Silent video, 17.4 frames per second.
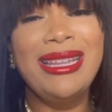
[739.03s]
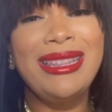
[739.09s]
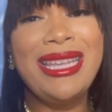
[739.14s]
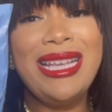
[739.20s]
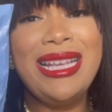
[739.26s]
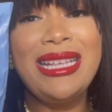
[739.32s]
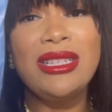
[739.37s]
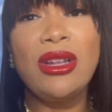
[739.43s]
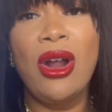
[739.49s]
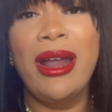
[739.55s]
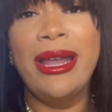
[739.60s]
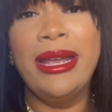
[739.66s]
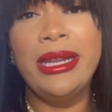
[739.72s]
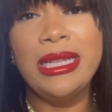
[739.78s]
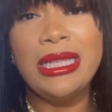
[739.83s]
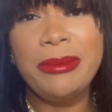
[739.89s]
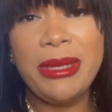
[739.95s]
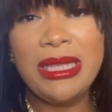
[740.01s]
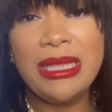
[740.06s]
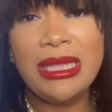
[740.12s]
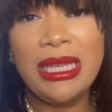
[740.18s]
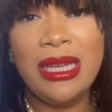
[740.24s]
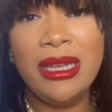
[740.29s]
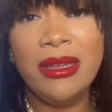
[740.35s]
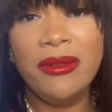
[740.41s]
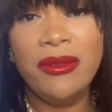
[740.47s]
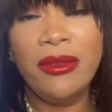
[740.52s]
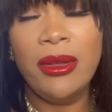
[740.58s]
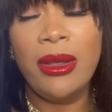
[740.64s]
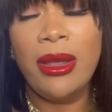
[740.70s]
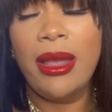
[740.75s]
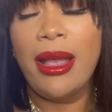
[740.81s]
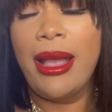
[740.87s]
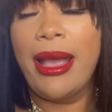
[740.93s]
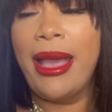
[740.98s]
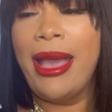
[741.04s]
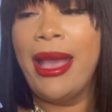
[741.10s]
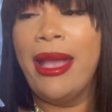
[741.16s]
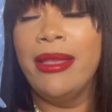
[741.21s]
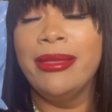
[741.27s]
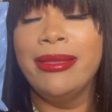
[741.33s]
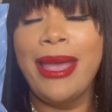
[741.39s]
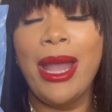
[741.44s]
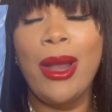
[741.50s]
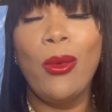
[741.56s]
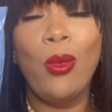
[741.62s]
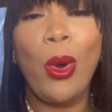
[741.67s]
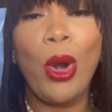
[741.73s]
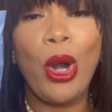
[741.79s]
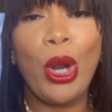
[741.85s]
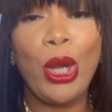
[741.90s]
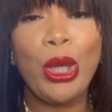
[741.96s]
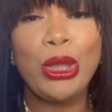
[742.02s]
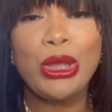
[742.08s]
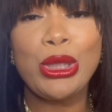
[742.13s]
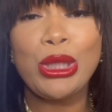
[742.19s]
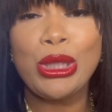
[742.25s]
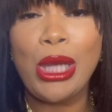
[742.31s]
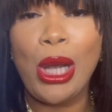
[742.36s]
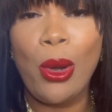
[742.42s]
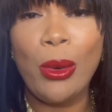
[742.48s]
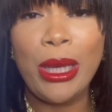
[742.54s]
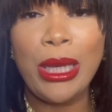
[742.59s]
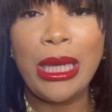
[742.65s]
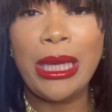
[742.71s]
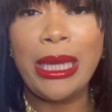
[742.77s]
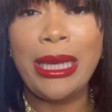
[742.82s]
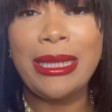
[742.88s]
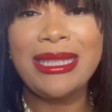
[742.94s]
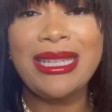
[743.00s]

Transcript: these are inexpensive and they work so good.